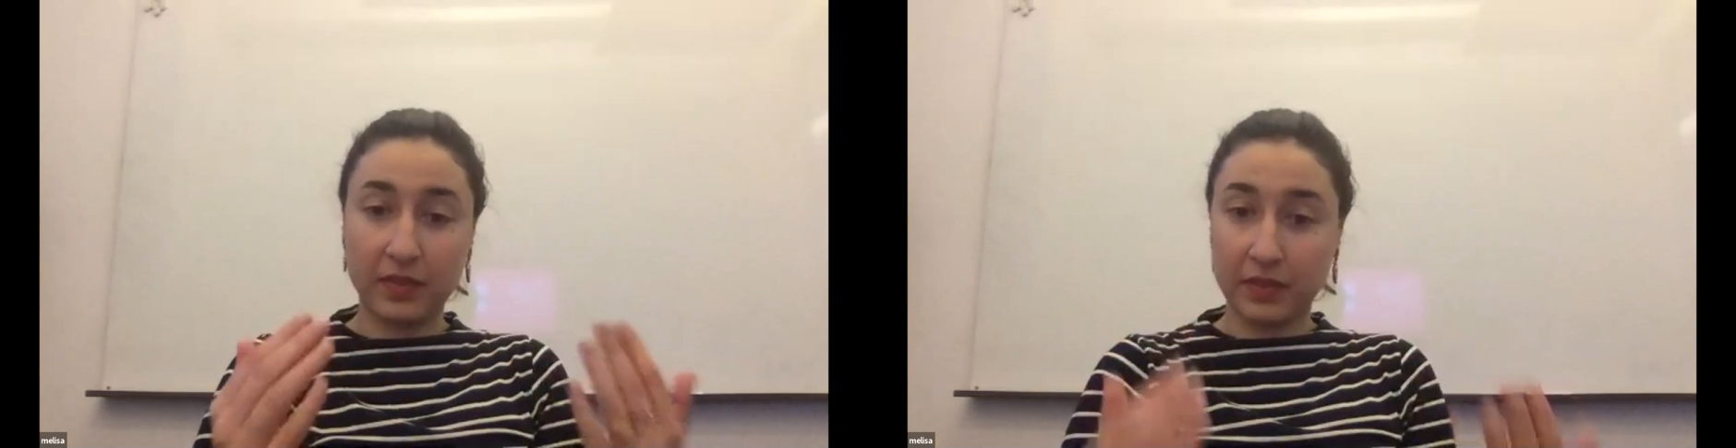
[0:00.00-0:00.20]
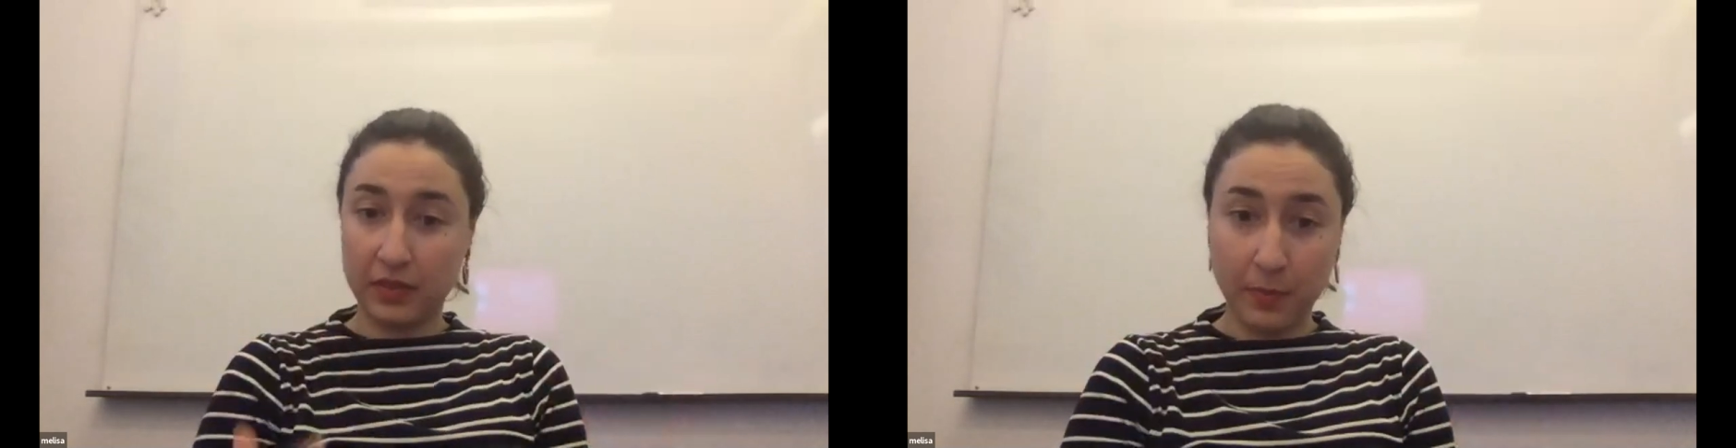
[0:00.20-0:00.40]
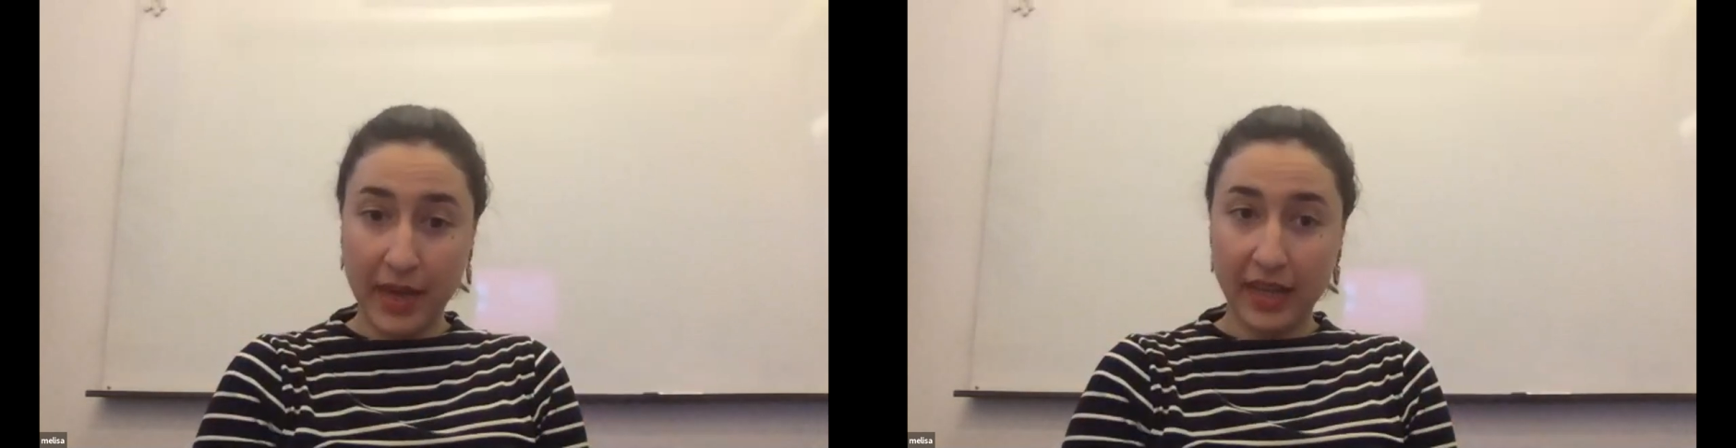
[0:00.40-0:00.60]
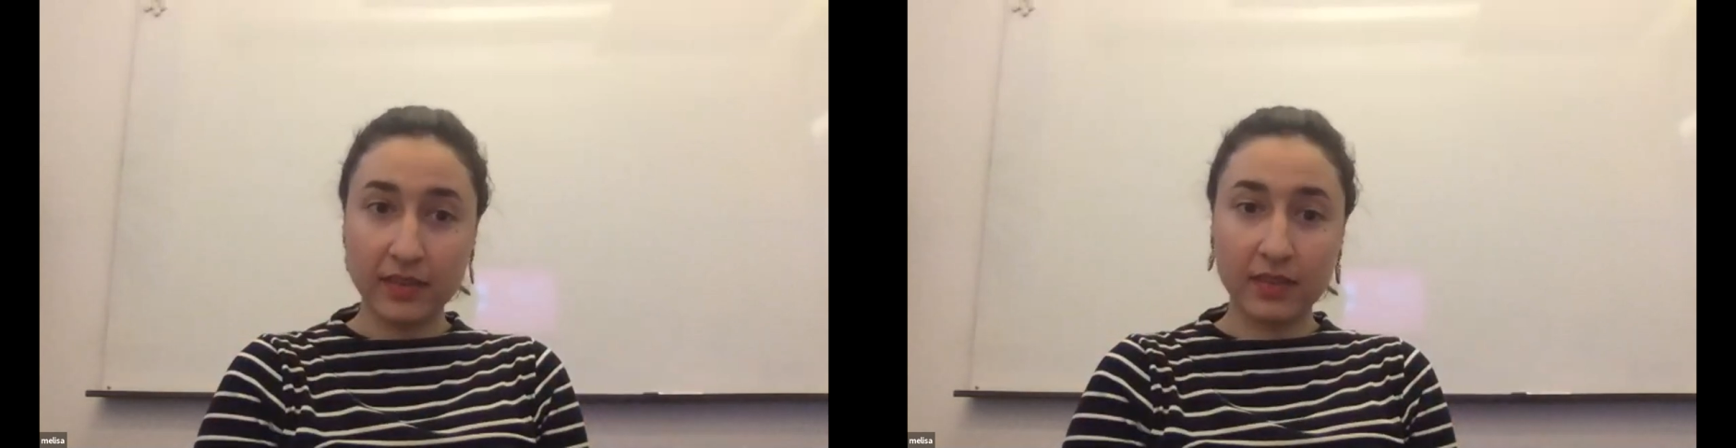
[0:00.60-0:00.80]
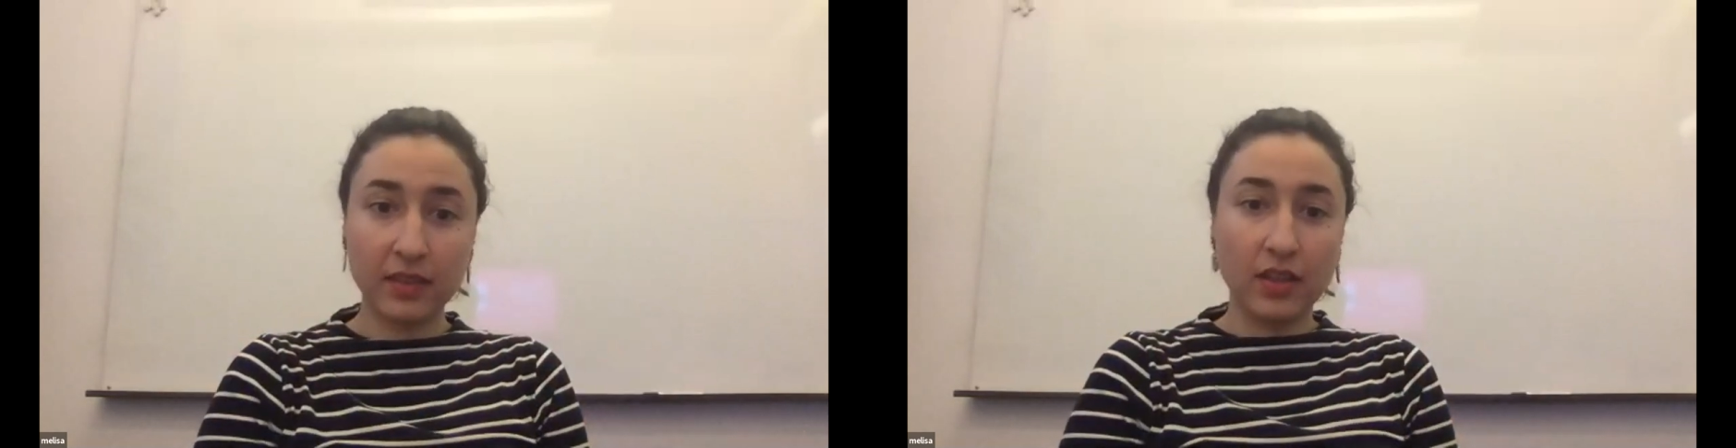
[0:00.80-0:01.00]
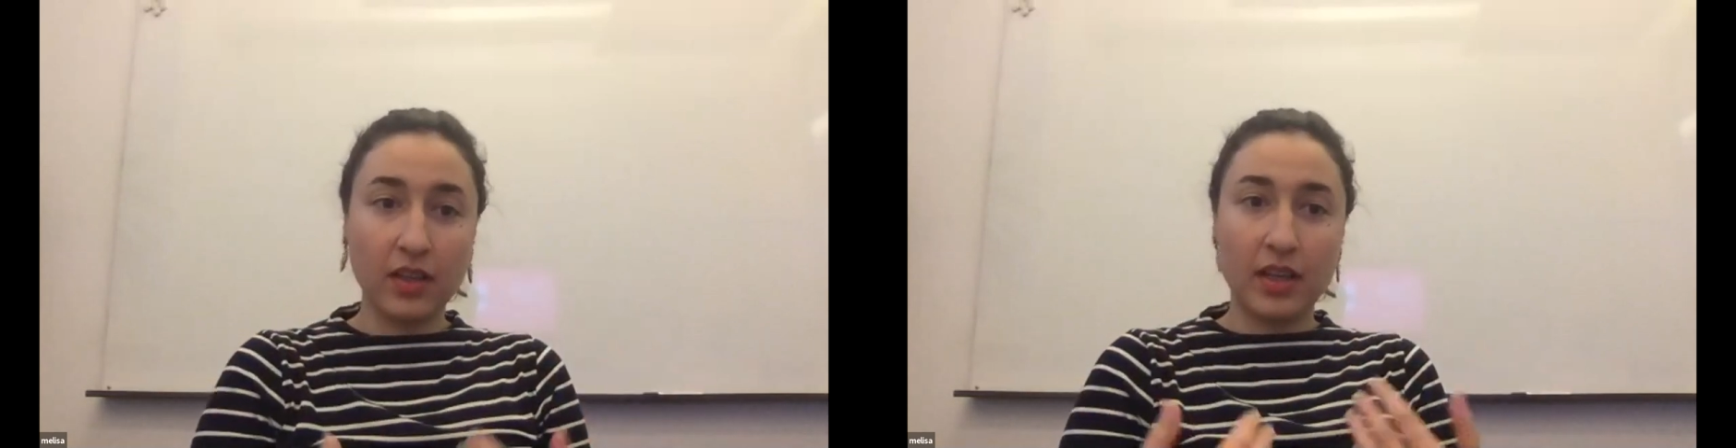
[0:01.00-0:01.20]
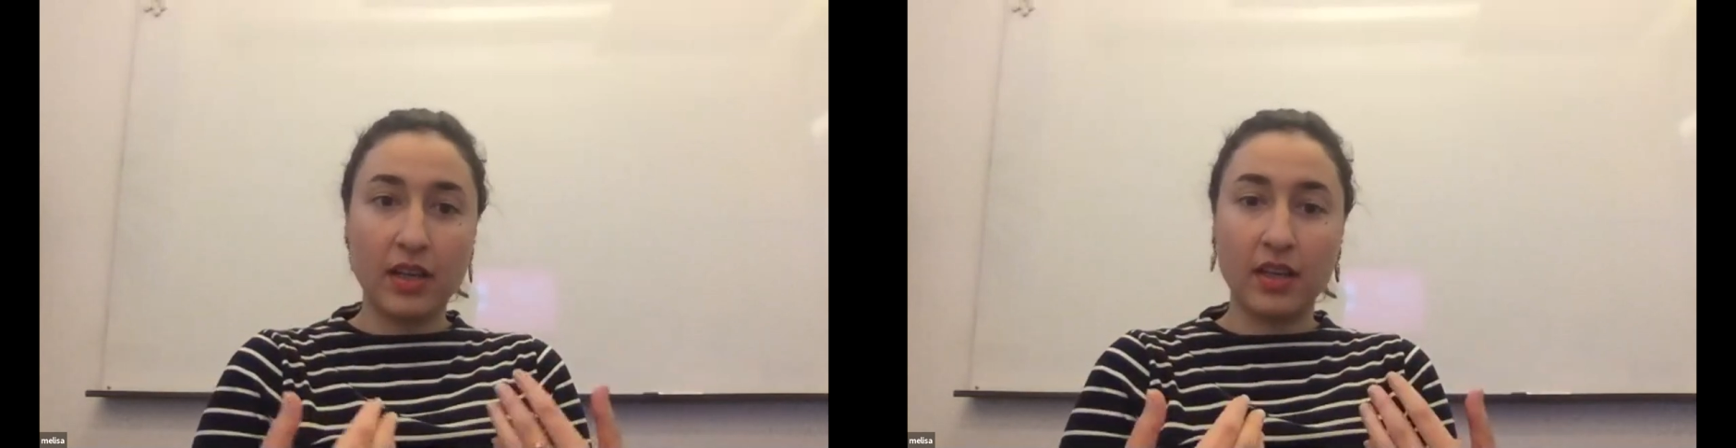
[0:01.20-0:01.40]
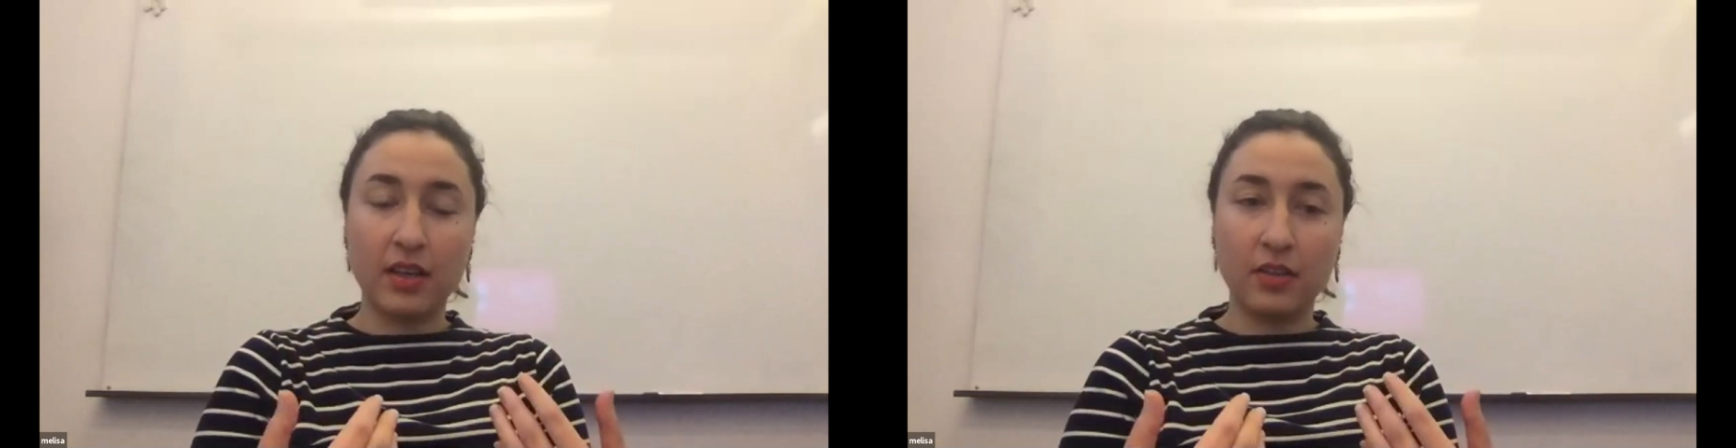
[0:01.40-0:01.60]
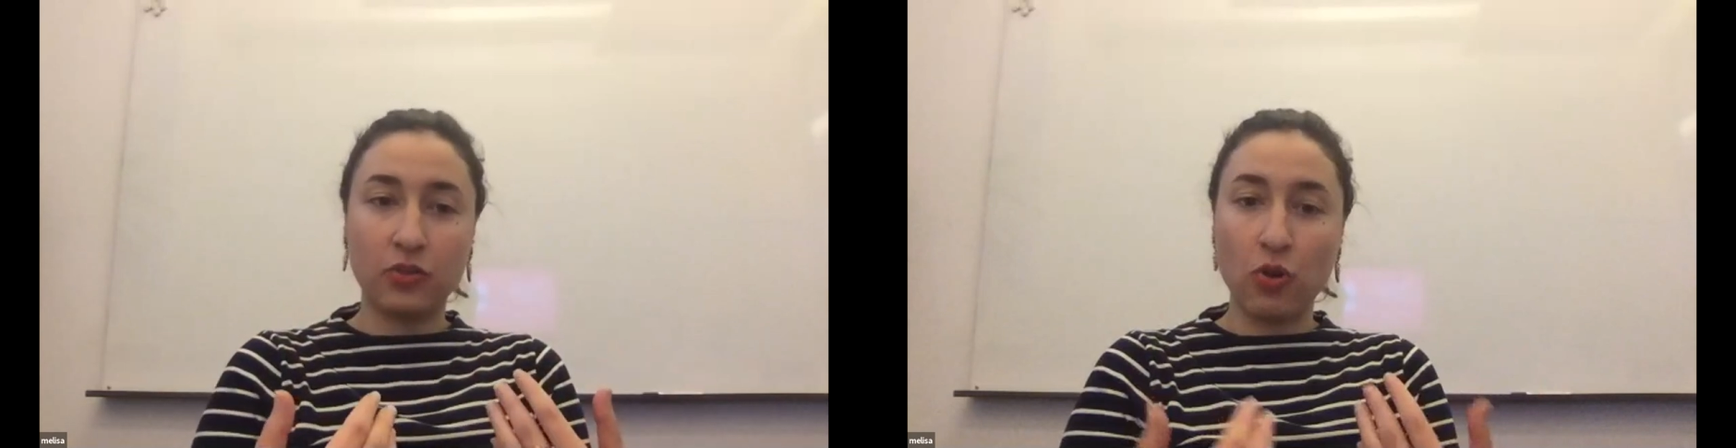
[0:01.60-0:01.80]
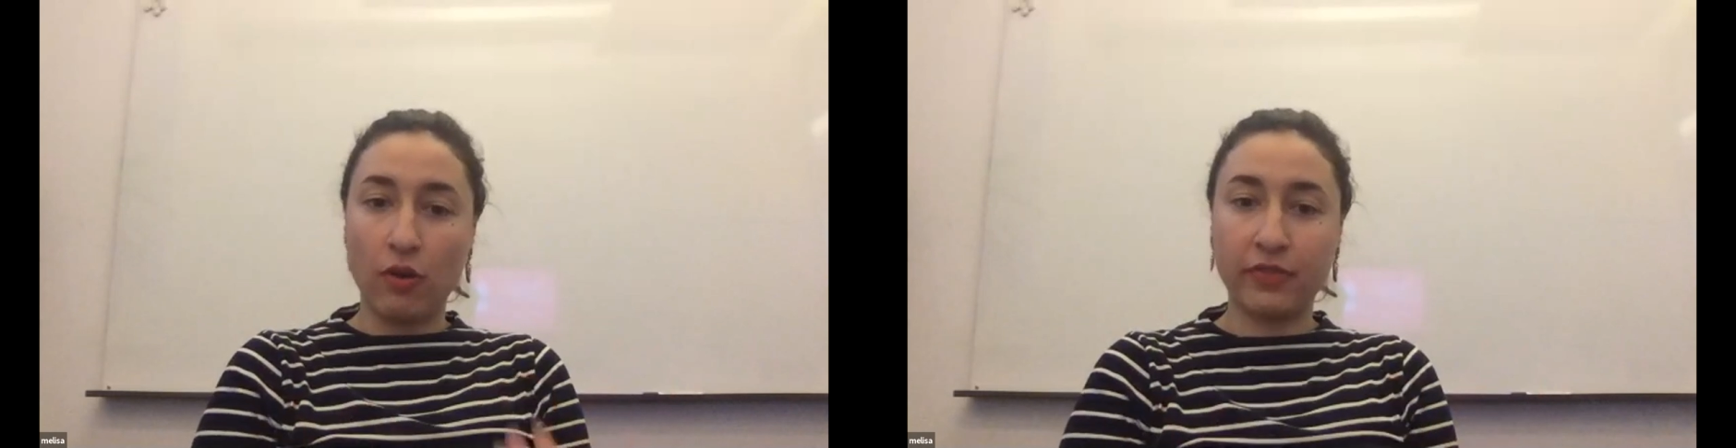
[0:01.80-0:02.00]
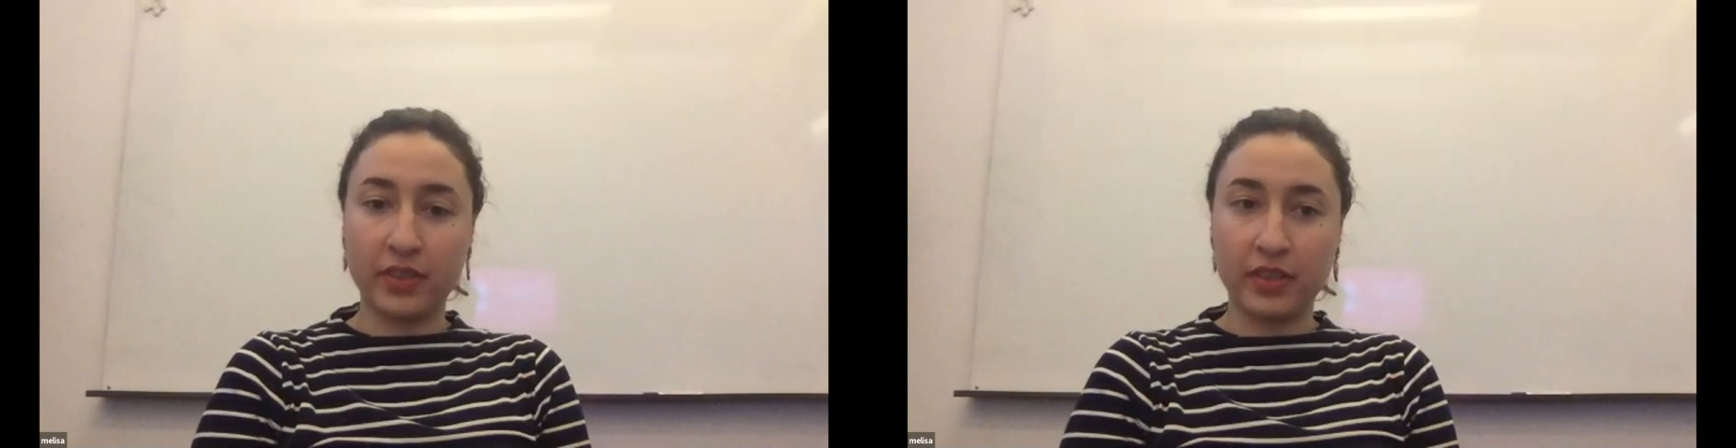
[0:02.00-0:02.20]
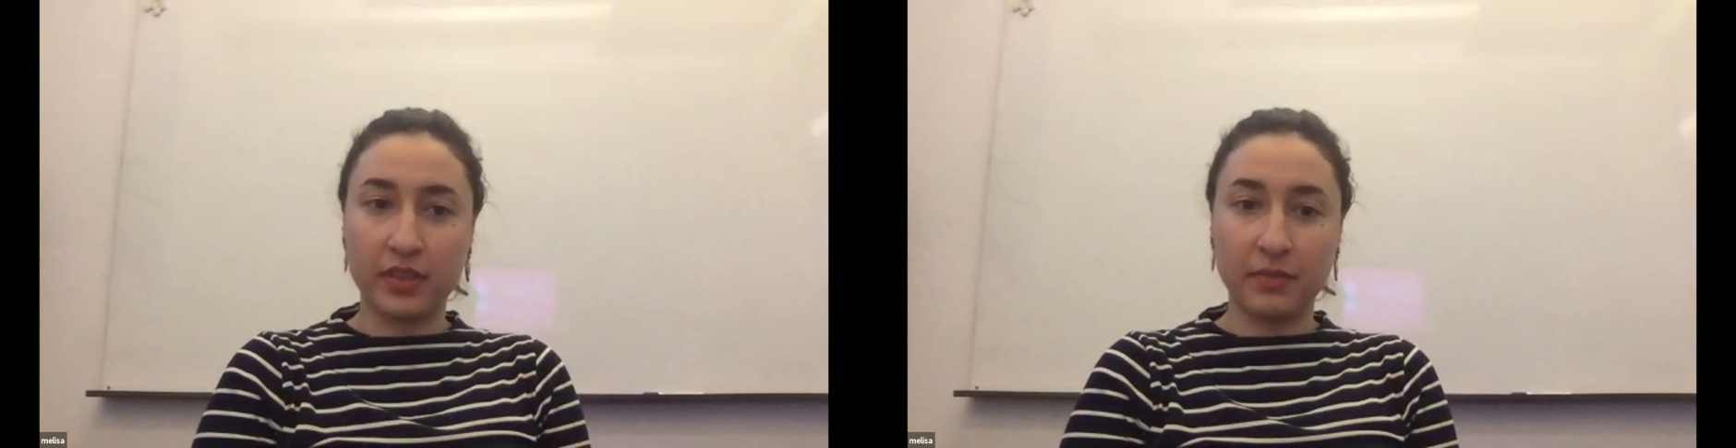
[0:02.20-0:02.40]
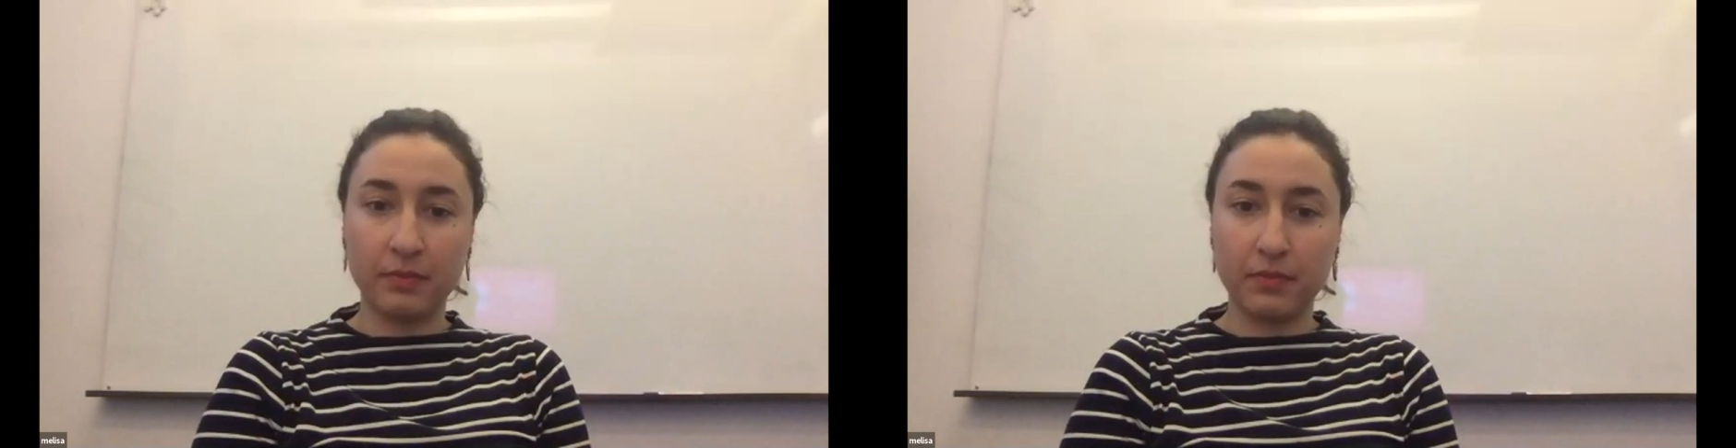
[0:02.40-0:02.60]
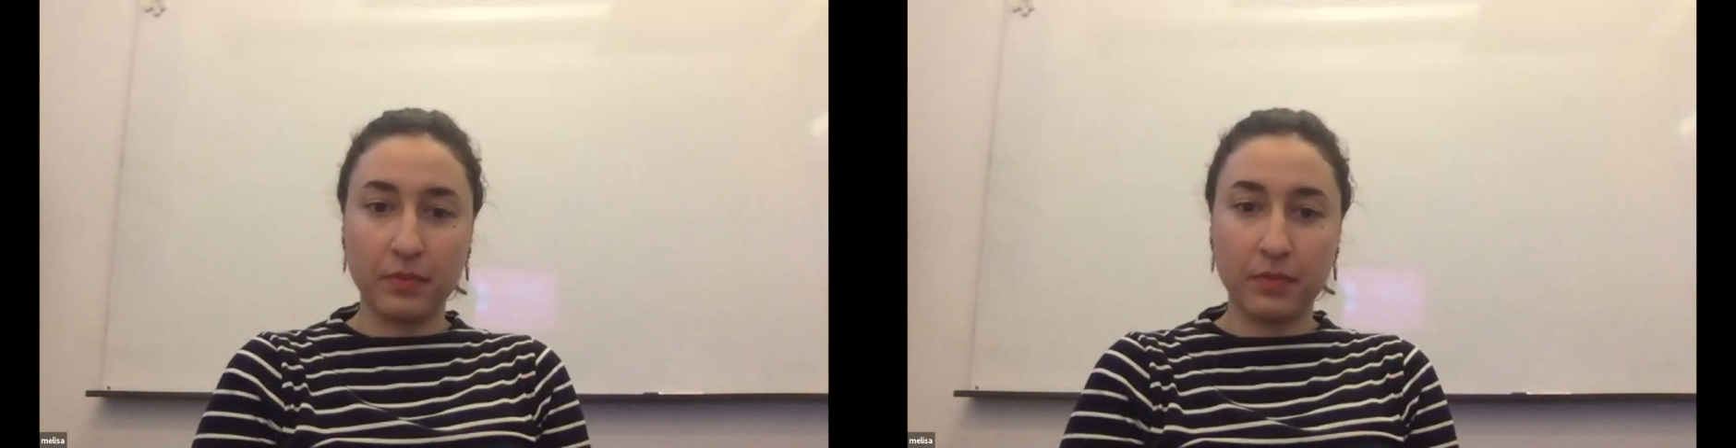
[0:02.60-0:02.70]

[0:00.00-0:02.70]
space to offer